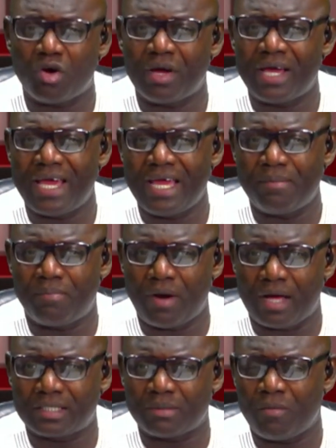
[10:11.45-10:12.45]
or
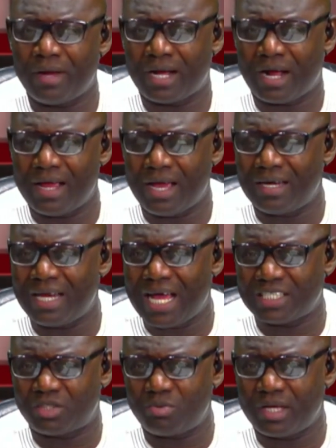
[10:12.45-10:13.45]
IBRAH, some of Kaya
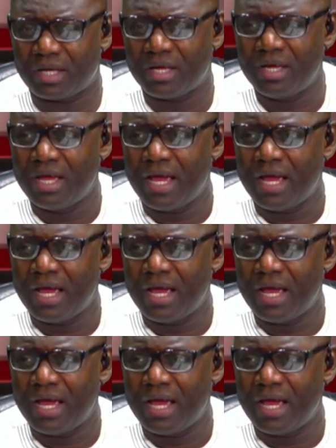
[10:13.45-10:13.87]
last week,